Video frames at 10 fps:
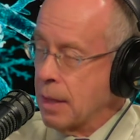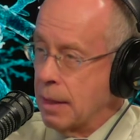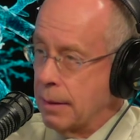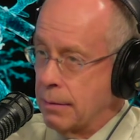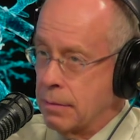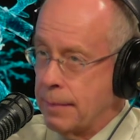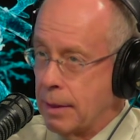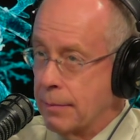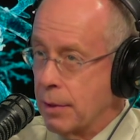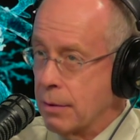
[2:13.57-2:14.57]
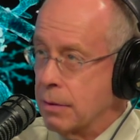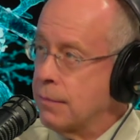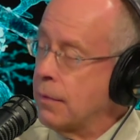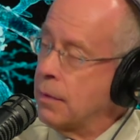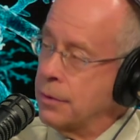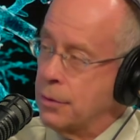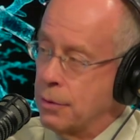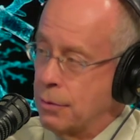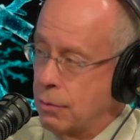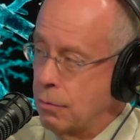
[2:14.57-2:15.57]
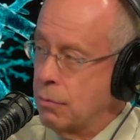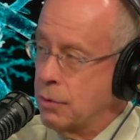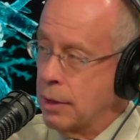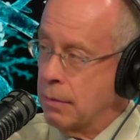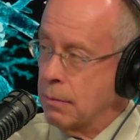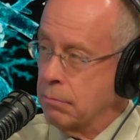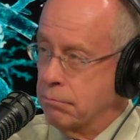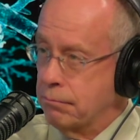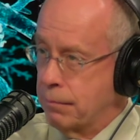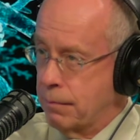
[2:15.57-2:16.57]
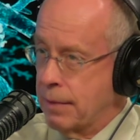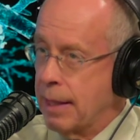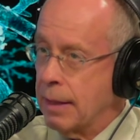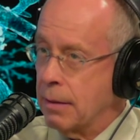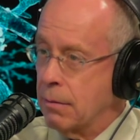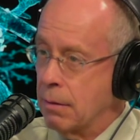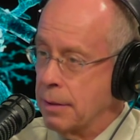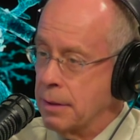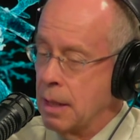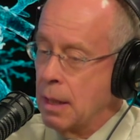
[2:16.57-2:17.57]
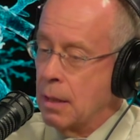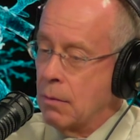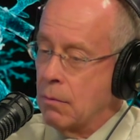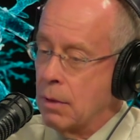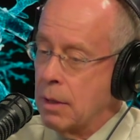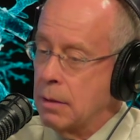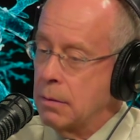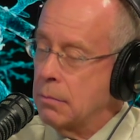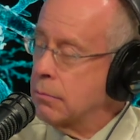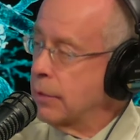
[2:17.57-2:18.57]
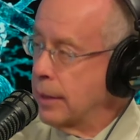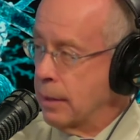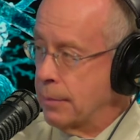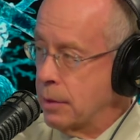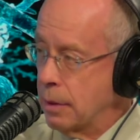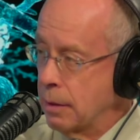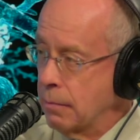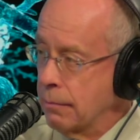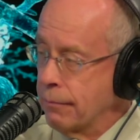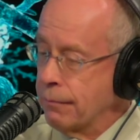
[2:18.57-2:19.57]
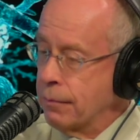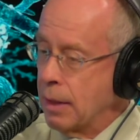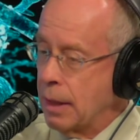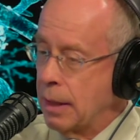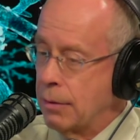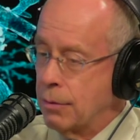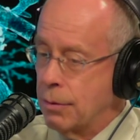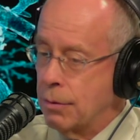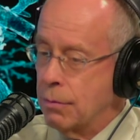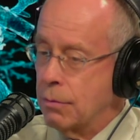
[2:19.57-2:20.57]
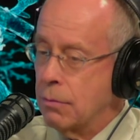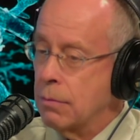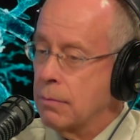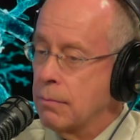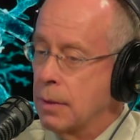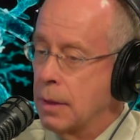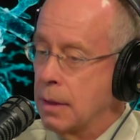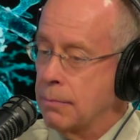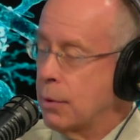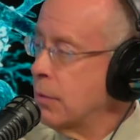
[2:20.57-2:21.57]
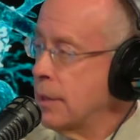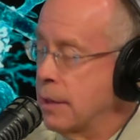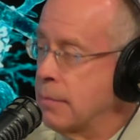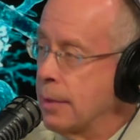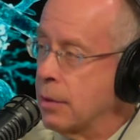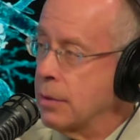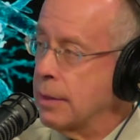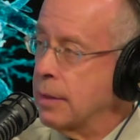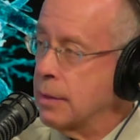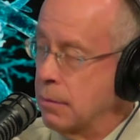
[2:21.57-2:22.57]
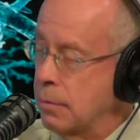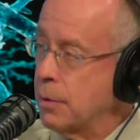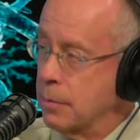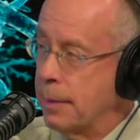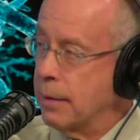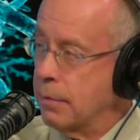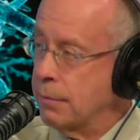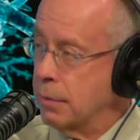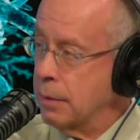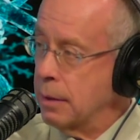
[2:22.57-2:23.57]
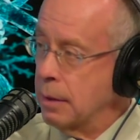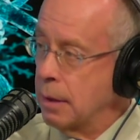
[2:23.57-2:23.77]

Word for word: And those biomarkers fall into two general categories one, brain imaging, and two, uh, proteins measured in cerebral spinal fluid.